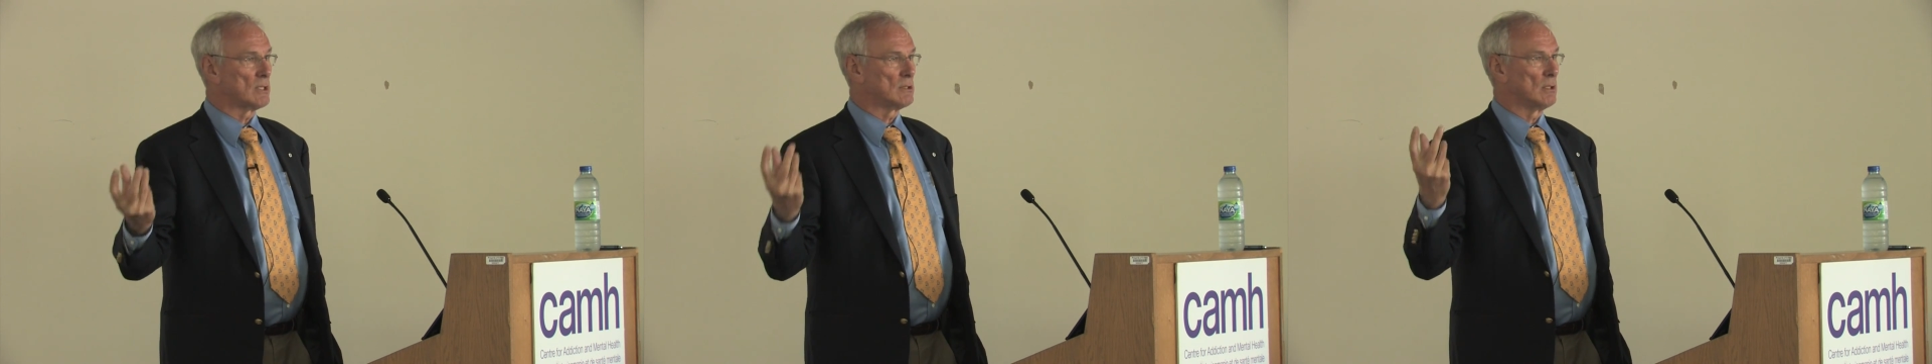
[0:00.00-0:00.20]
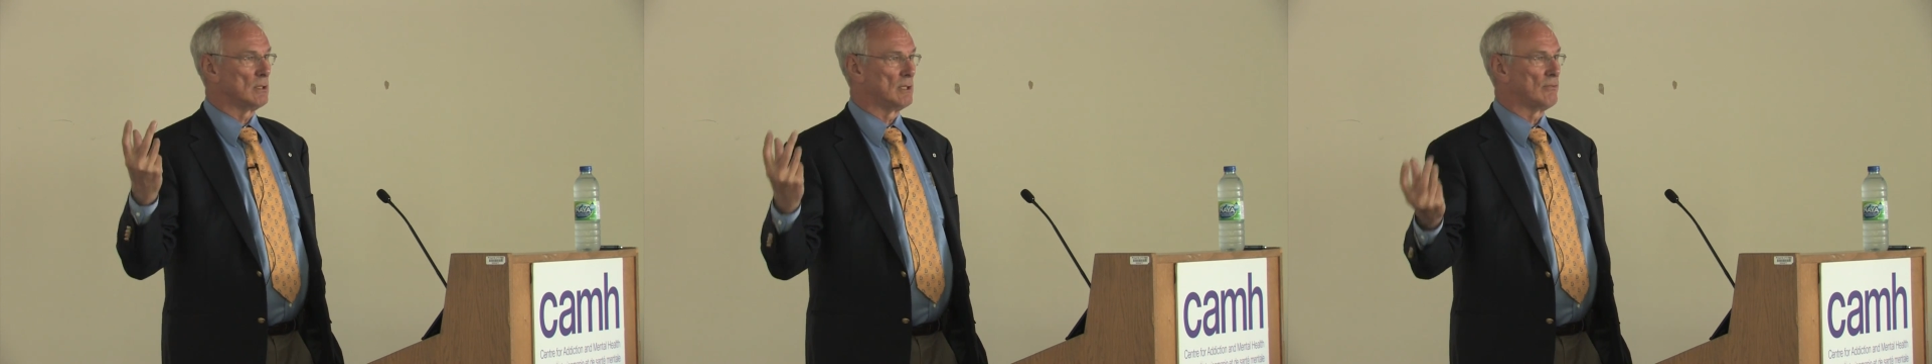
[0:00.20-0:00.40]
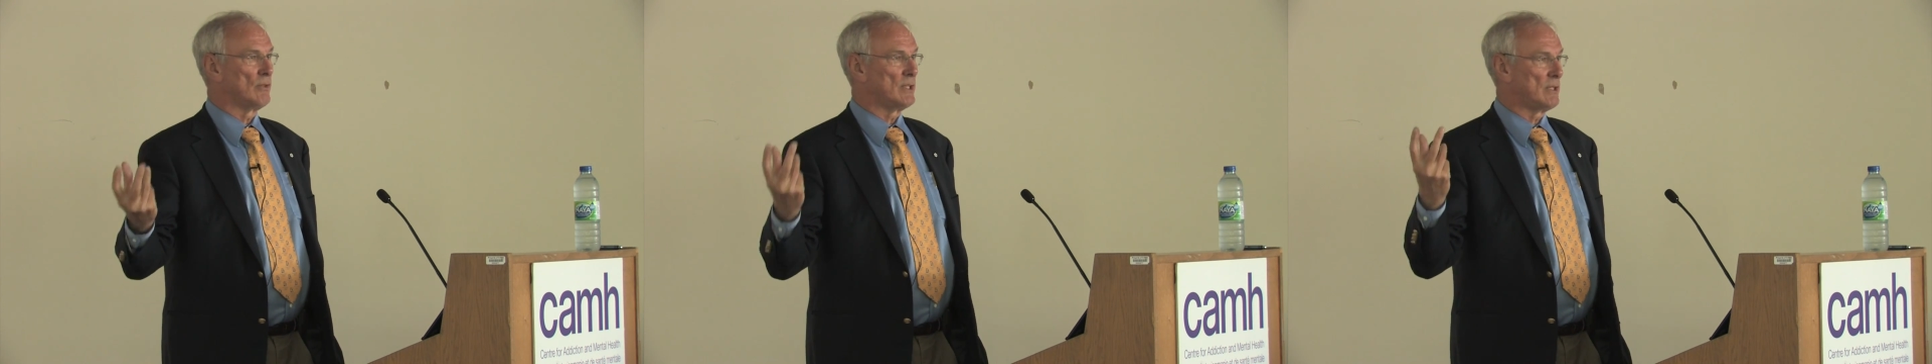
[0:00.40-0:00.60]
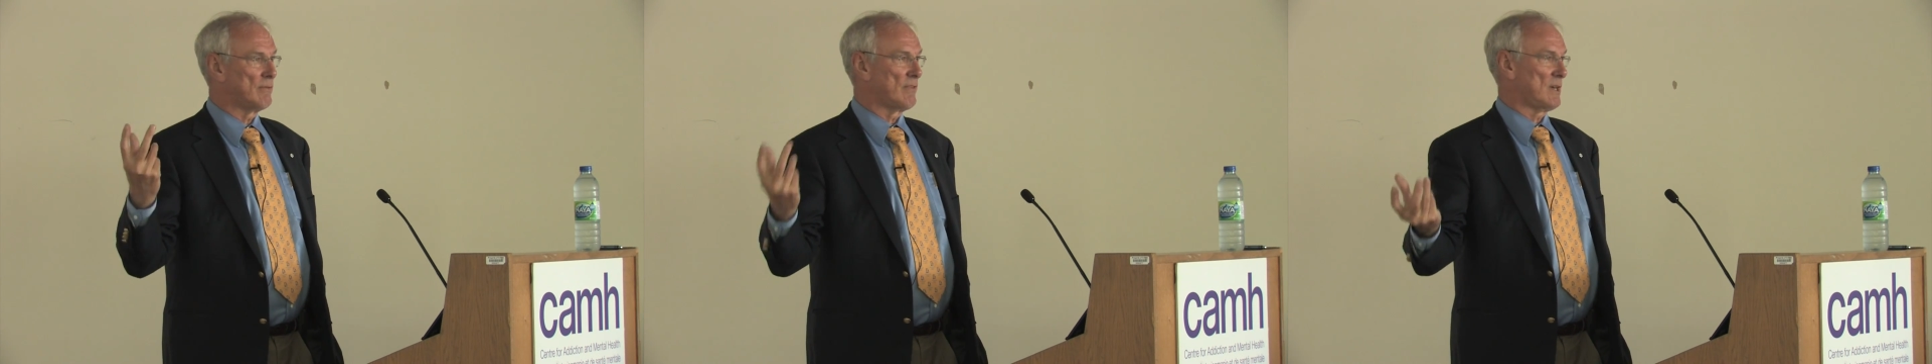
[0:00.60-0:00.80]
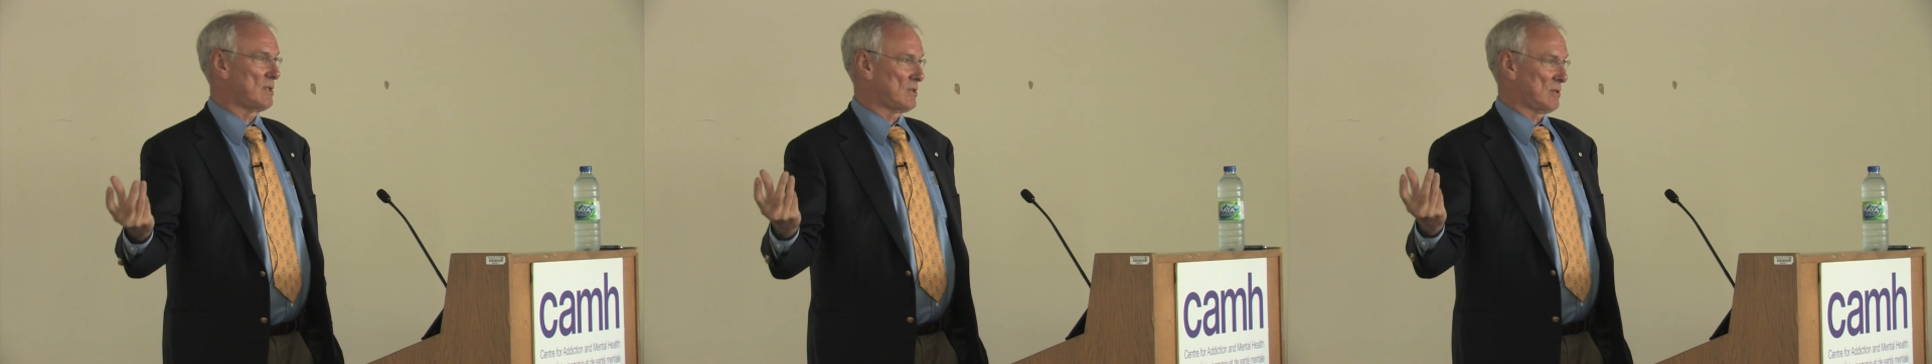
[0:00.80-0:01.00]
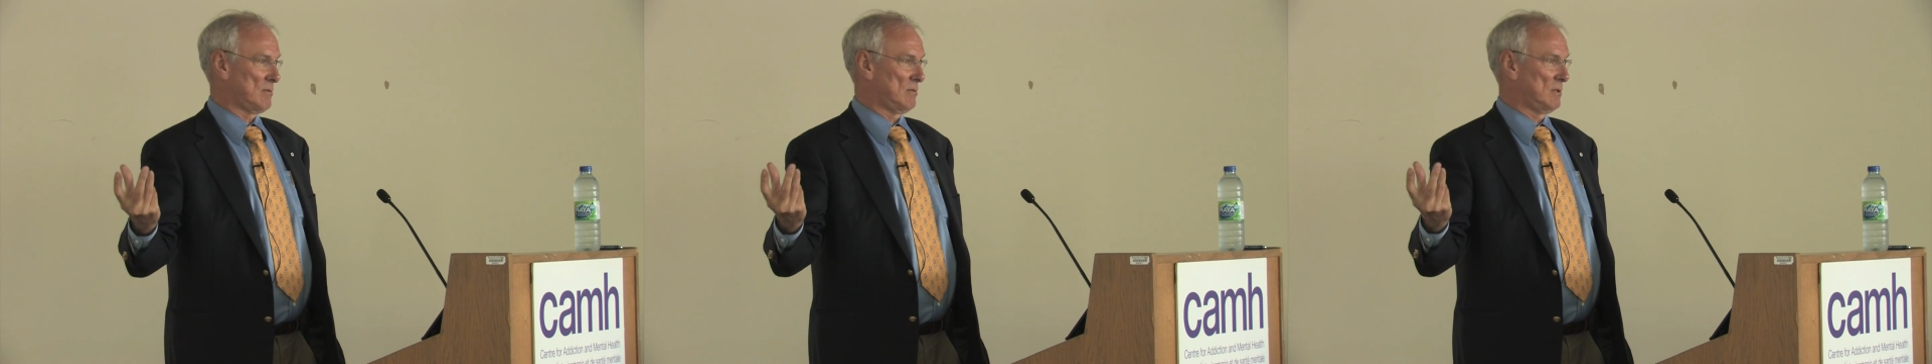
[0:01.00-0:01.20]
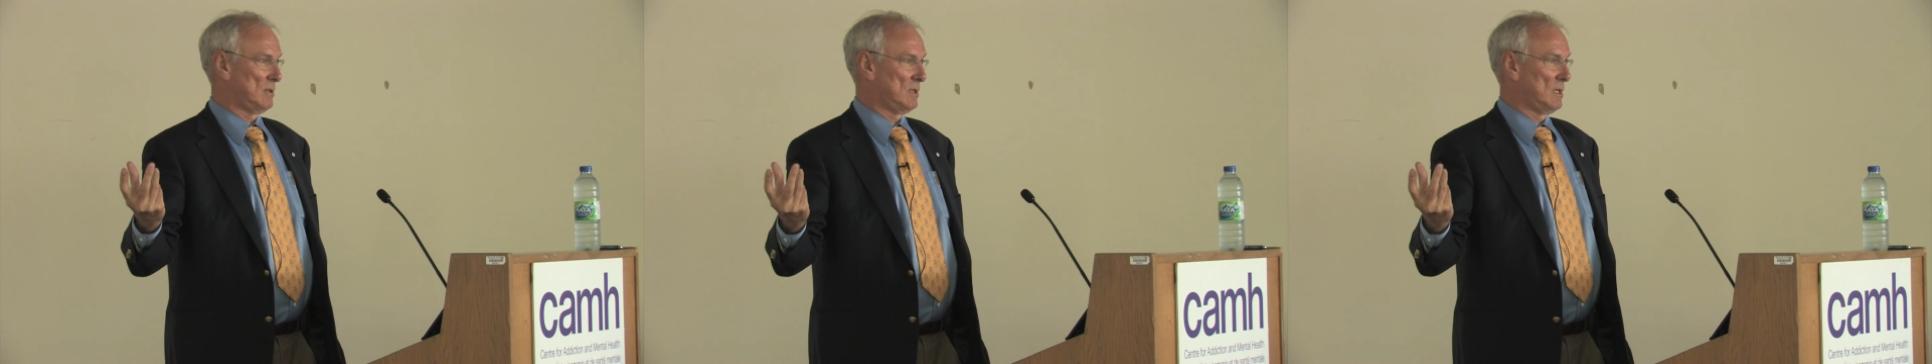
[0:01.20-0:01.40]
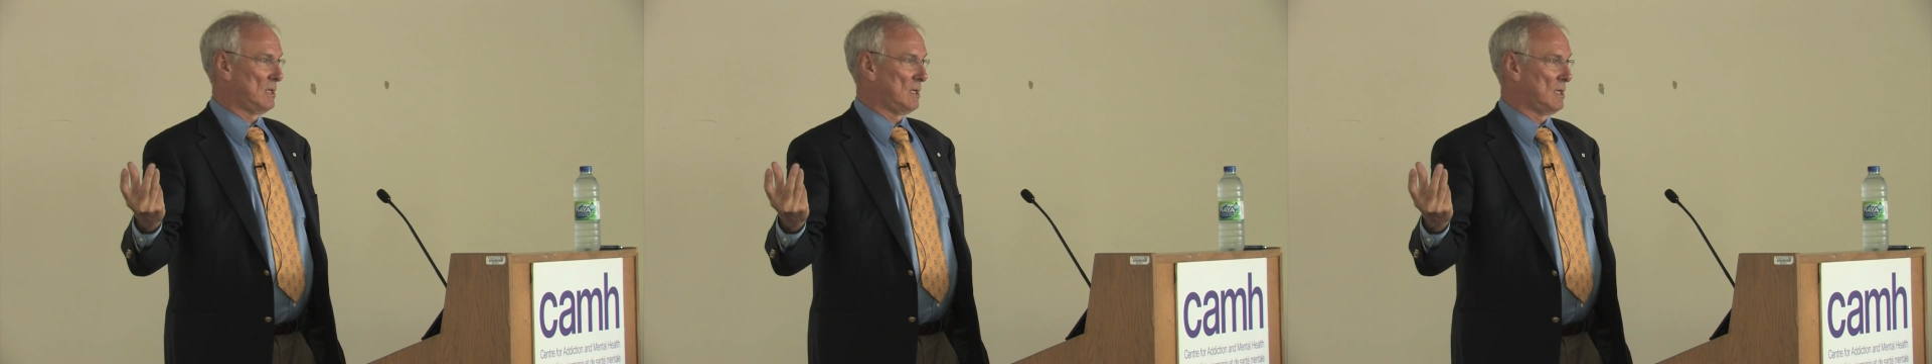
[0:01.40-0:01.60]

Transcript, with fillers: drug delivery device.